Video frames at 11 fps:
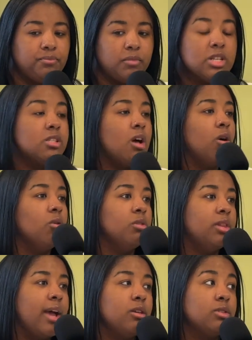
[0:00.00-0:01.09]
So
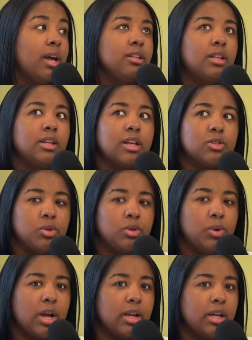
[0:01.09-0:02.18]
that I think that's really
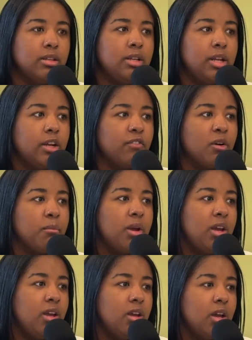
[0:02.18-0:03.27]
what kind of did it for
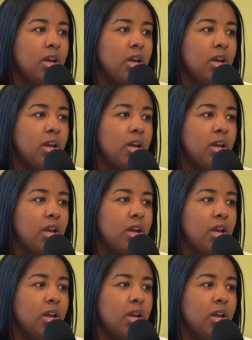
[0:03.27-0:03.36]
me.